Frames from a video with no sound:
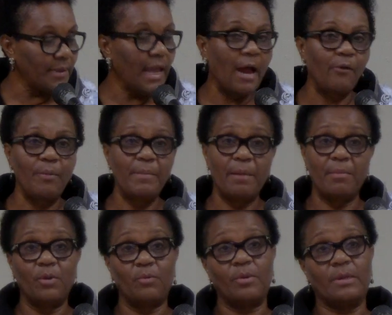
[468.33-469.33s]
I
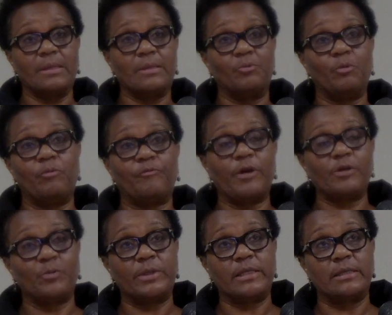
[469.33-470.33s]
remember when we
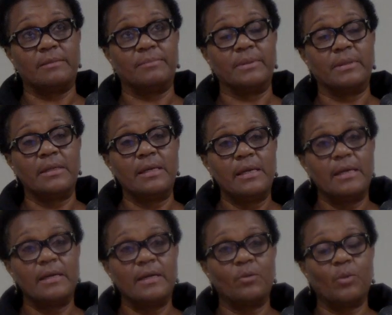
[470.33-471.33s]
first went to Humble,
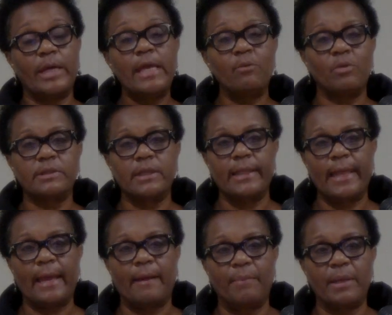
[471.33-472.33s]
uh, well, he wasn't
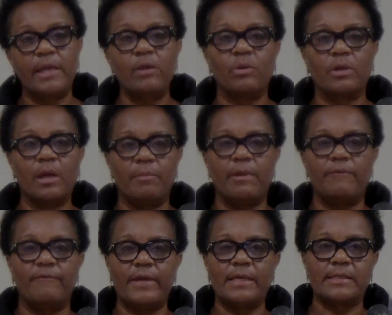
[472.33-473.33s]
there, but he would come and
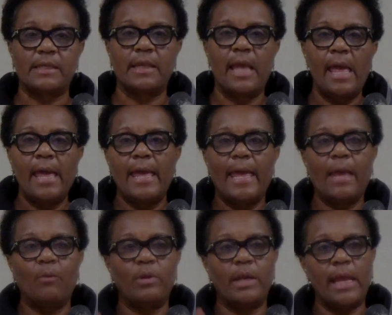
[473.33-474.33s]
visit.
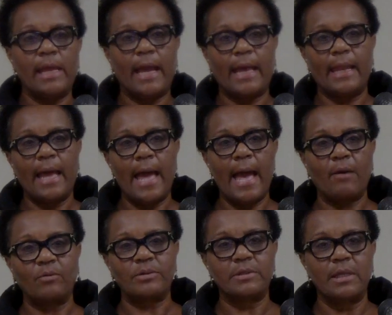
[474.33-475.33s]
And when they got a
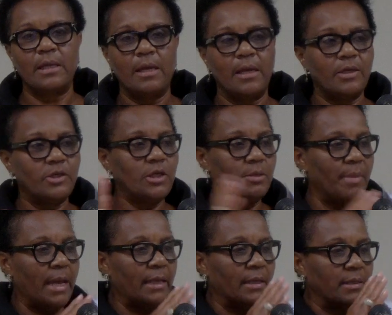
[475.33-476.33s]
house, she
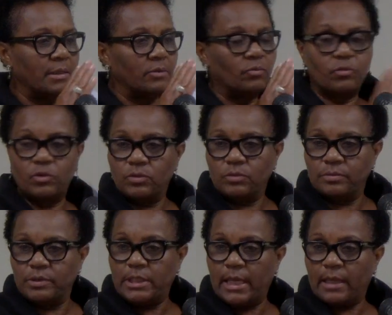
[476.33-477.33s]
made a little room.
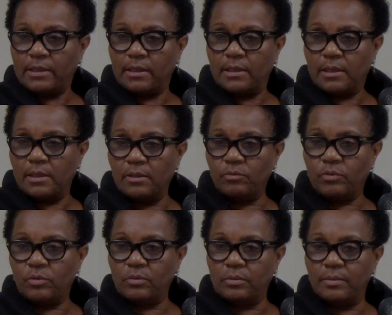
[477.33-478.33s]
She had a, a little
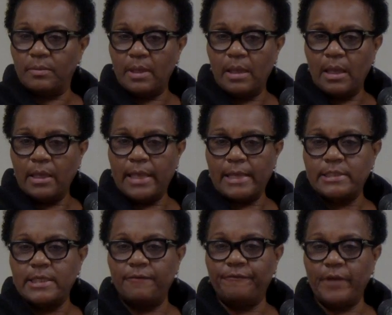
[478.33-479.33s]
room that
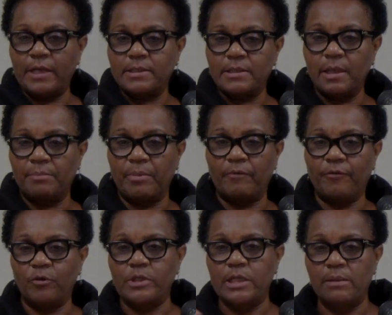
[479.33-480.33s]
she fixed up before she